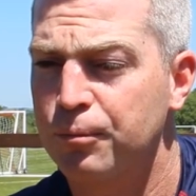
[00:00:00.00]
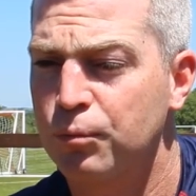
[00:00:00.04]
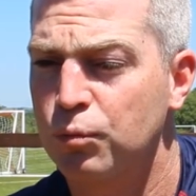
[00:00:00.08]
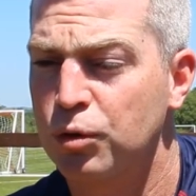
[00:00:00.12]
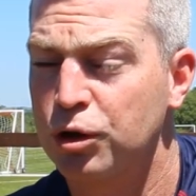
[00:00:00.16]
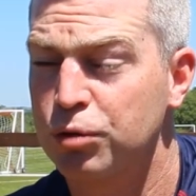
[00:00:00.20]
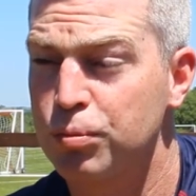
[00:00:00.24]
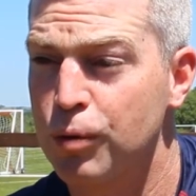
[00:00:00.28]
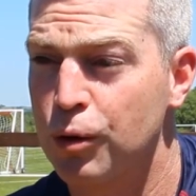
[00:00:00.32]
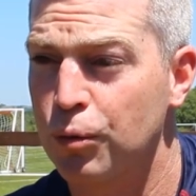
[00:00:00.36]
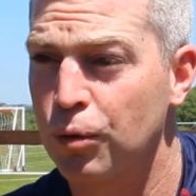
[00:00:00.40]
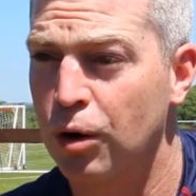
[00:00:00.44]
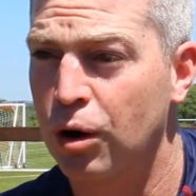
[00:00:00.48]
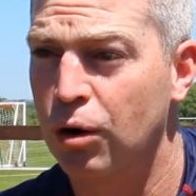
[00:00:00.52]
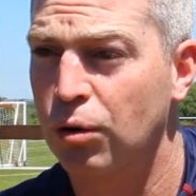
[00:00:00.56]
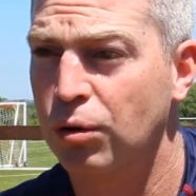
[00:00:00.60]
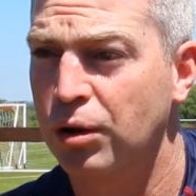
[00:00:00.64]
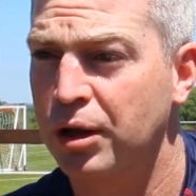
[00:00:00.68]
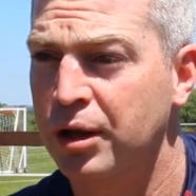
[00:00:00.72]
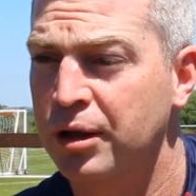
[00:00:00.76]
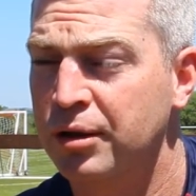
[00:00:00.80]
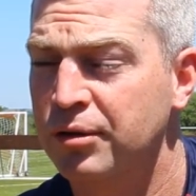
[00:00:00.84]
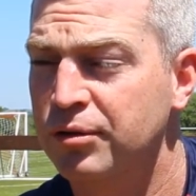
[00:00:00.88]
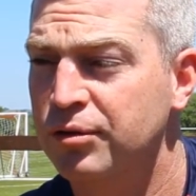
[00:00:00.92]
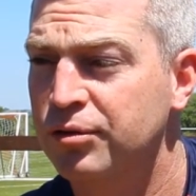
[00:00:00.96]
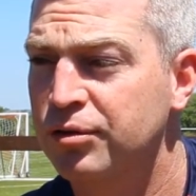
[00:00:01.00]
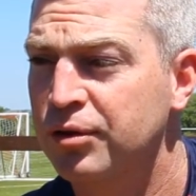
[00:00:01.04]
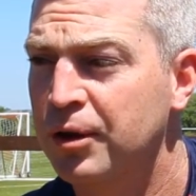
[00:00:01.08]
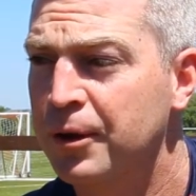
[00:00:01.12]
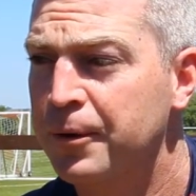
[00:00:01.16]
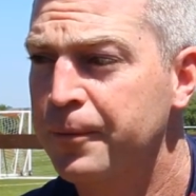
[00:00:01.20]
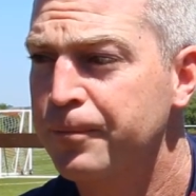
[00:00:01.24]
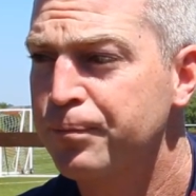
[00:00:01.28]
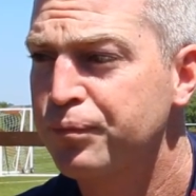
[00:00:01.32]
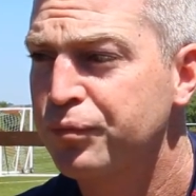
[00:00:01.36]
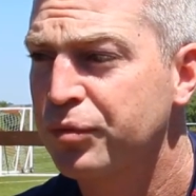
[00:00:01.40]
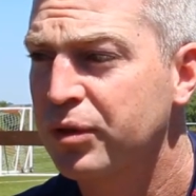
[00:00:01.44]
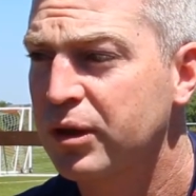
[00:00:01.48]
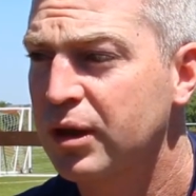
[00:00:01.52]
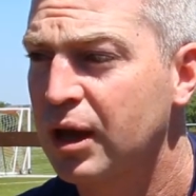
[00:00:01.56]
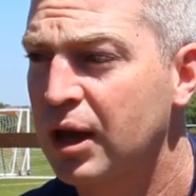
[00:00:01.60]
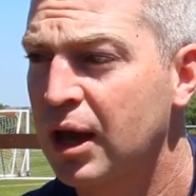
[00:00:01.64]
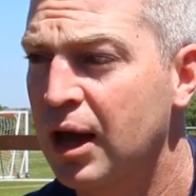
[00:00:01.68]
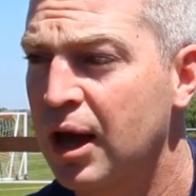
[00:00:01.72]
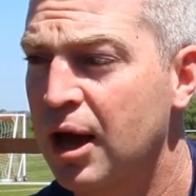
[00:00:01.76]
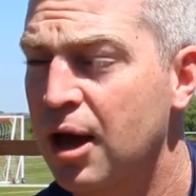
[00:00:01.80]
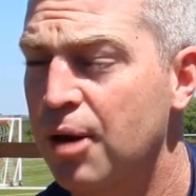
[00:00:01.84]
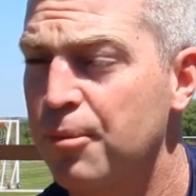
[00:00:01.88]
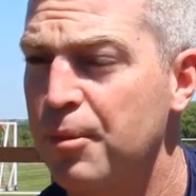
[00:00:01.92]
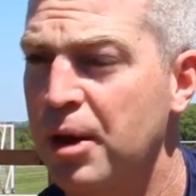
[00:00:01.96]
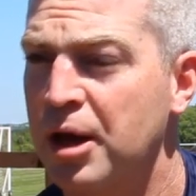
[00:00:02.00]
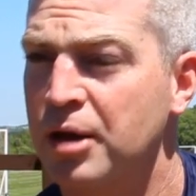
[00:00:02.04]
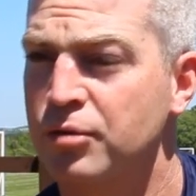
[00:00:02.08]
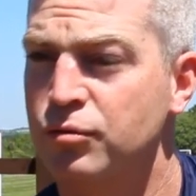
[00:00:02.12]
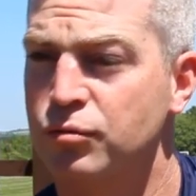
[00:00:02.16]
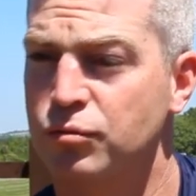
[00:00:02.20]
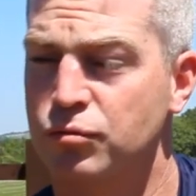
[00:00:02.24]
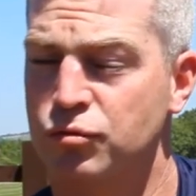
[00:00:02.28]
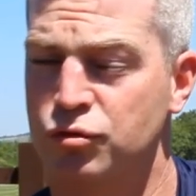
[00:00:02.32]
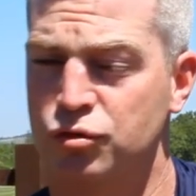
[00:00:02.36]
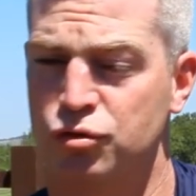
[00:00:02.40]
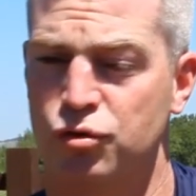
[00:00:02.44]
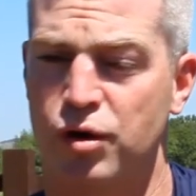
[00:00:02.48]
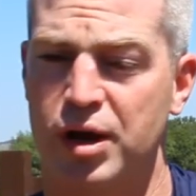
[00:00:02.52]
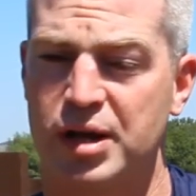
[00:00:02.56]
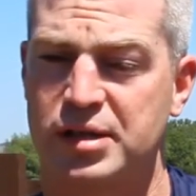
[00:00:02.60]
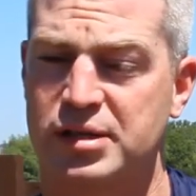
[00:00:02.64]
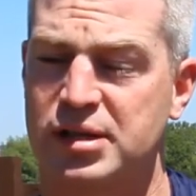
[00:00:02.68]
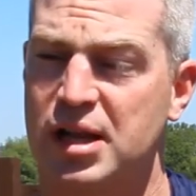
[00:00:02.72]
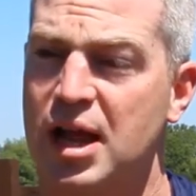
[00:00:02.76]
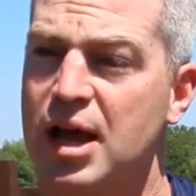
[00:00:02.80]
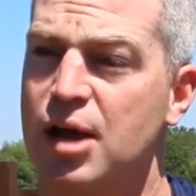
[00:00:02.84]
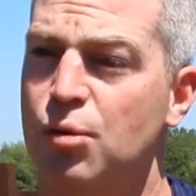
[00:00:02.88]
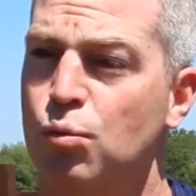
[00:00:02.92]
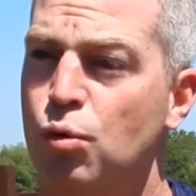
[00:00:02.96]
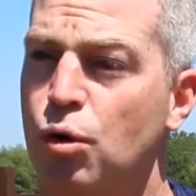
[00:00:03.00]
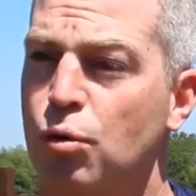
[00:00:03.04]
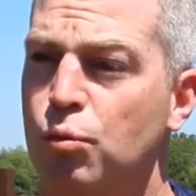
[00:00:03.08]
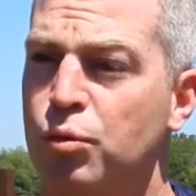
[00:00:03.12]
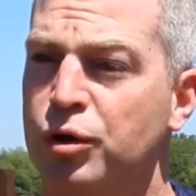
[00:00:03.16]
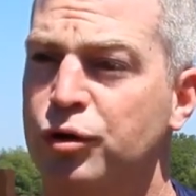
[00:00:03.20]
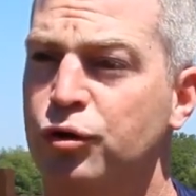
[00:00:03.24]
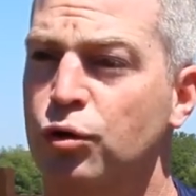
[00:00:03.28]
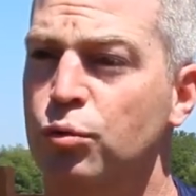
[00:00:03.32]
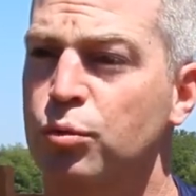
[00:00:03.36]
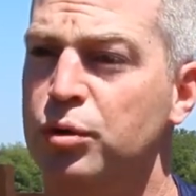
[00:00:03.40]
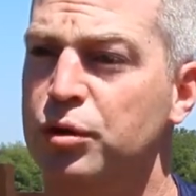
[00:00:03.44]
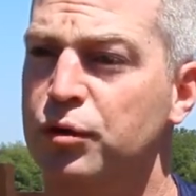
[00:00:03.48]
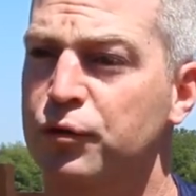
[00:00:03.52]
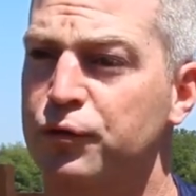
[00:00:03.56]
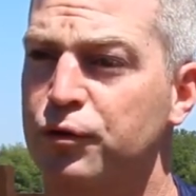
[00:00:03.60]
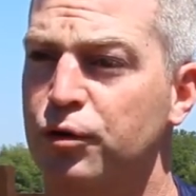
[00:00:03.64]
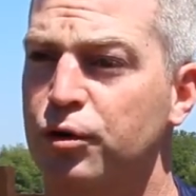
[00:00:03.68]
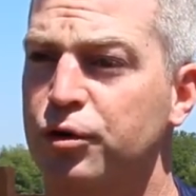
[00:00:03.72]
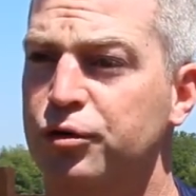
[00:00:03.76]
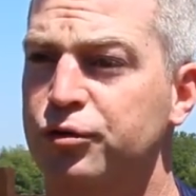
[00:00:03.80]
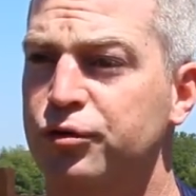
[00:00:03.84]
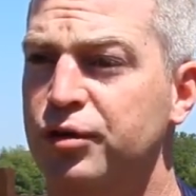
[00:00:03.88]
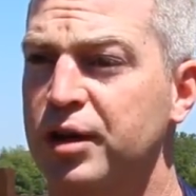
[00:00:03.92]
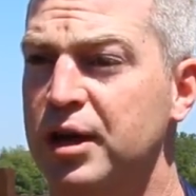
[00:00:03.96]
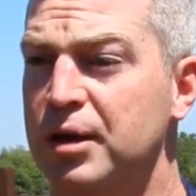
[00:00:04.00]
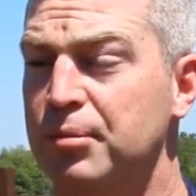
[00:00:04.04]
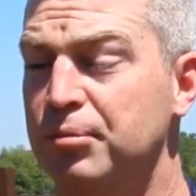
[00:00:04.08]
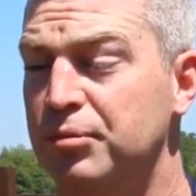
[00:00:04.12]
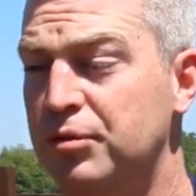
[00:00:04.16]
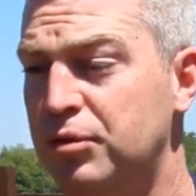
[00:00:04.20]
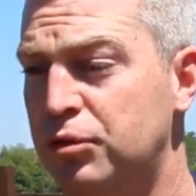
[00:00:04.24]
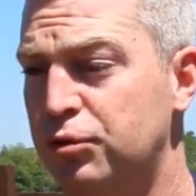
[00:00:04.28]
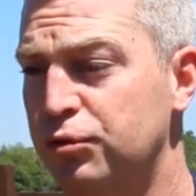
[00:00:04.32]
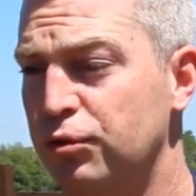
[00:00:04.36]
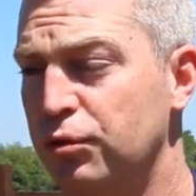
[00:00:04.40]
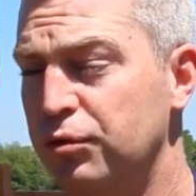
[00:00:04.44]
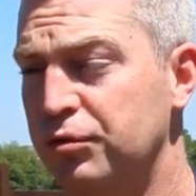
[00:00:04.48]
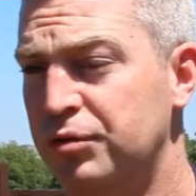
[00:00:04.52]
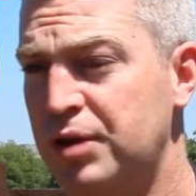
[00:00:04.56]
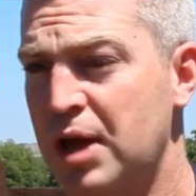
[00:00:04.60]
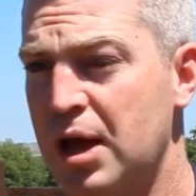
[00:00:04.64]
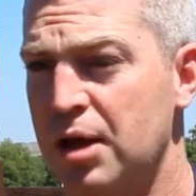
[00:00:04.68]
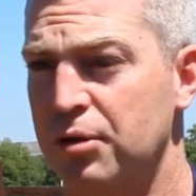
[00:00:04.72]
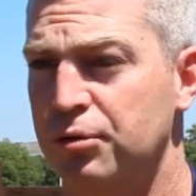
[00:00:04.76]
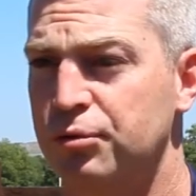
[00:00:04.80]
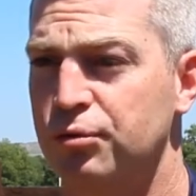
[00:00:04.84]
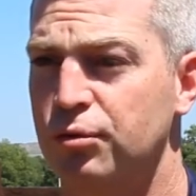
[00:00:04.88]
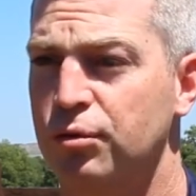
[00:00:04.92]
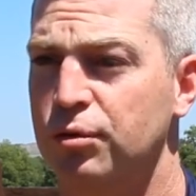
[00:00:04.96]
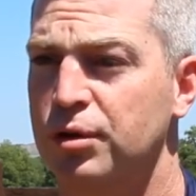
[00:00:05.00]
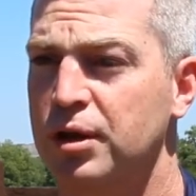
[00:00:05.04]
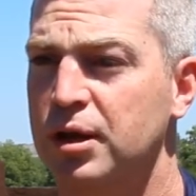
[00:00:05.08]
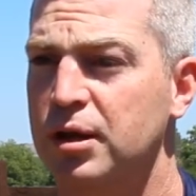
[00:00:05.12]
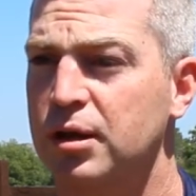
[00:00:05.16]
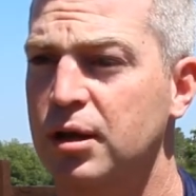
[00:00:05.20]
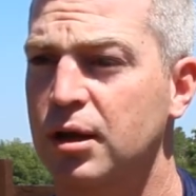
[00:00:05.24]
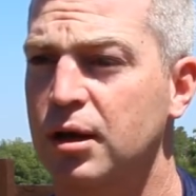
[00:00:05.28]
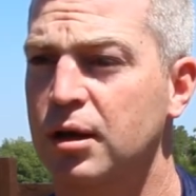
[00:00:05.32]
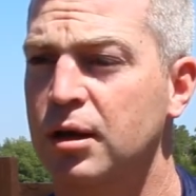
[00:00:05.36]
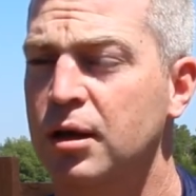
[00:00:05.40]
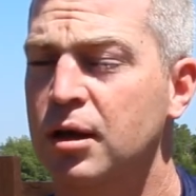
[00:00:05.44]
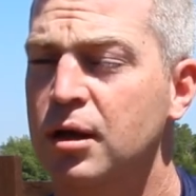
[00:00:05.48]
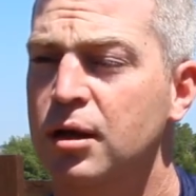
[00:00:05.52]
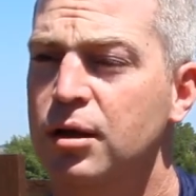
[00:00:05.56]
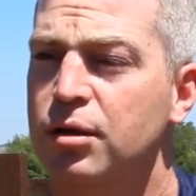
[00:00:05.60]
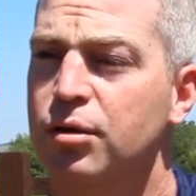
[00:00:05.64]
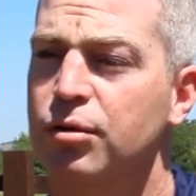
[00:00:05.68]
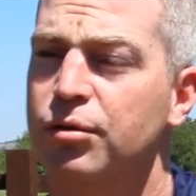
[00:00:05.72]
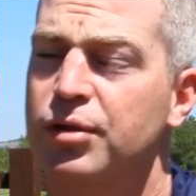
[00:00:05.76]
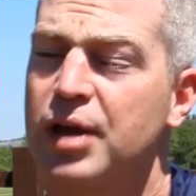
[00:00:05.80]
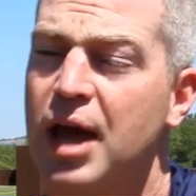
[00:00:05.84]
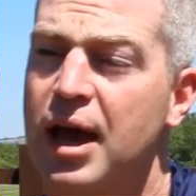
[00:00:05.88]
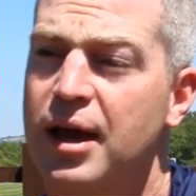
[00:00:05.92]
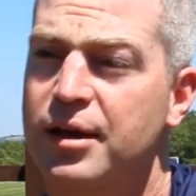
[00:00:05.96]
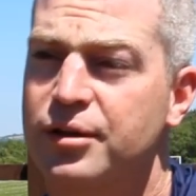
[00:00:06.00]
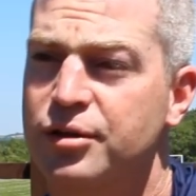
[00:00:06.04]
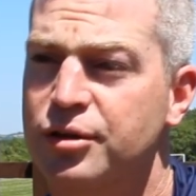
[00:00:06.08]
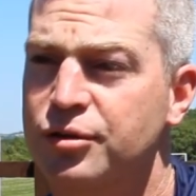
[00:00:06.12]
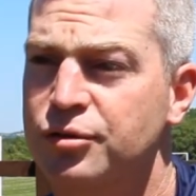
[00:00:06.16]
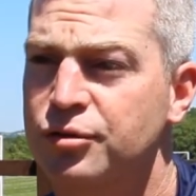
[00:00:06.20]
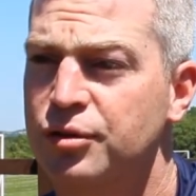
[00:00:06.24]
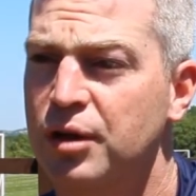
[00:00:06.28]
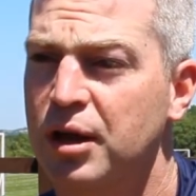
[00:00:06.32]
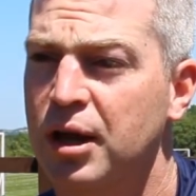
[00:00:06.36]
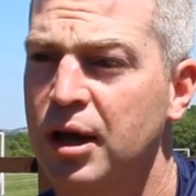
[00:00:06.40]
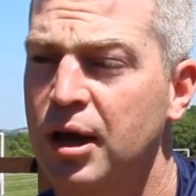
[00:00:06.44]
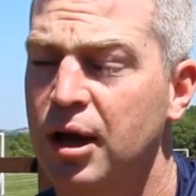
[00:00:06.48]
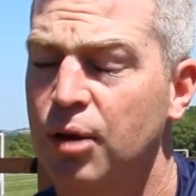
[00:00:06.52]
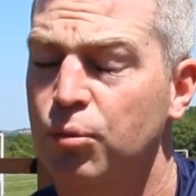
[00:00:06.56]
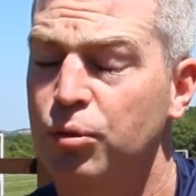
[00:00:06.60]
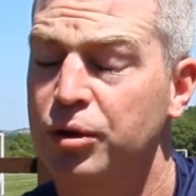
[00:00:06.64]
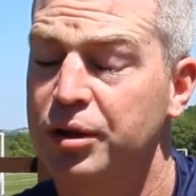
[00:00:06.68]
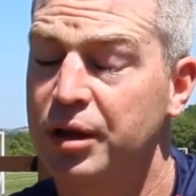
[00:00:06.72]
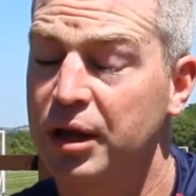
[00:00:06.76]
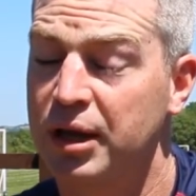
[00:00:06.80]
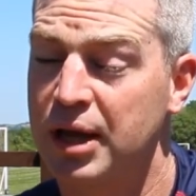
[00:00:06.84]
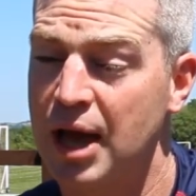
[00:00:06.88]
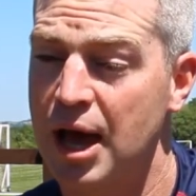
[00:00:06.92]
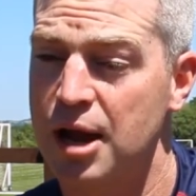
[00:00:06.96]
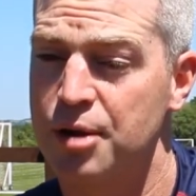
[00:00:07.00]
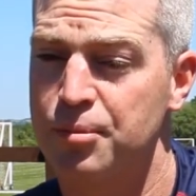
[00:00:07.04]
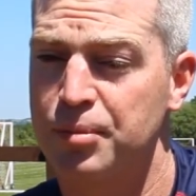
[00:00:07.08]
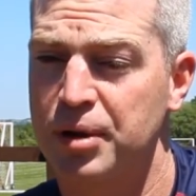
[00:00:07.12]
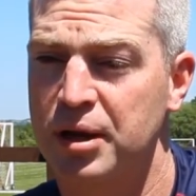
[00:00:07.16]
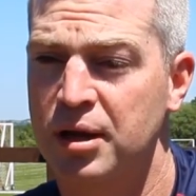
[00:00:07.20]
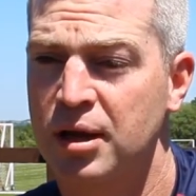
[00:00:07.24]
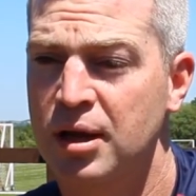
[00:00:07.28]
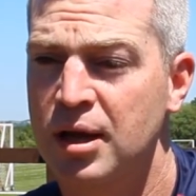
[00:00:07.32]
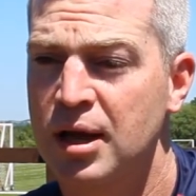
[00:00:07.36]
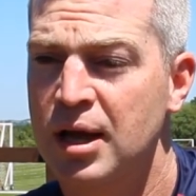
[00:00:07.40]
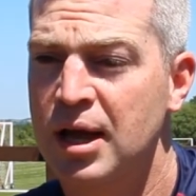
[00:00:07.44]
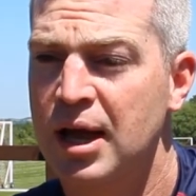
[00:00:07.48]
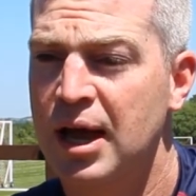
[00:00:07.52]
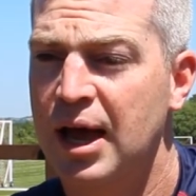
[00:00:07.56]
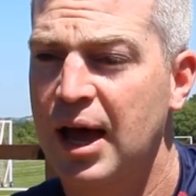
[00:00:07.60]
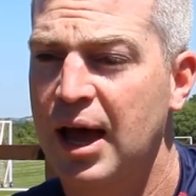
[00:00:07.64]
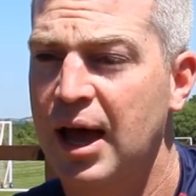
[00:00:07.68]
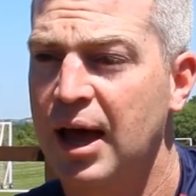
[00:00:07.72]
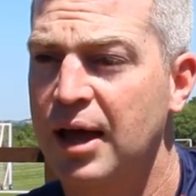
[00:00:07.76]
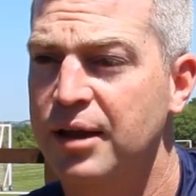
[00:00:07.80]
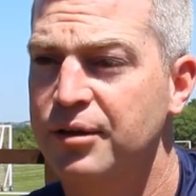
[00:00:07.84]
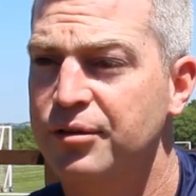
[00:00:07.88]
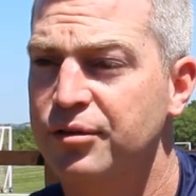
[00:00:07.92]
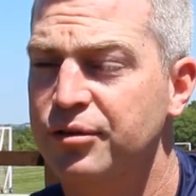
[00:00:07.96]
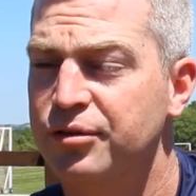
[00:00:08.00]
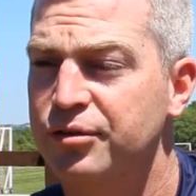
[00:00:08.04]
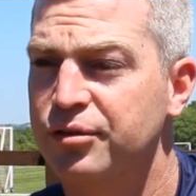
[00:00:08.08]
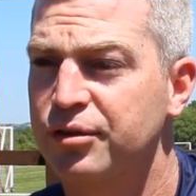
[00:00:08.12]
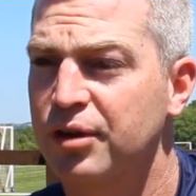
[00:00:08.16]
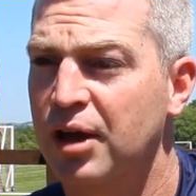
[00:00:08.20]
with my role and translate what we're doing with the first team through the ages with the academy. And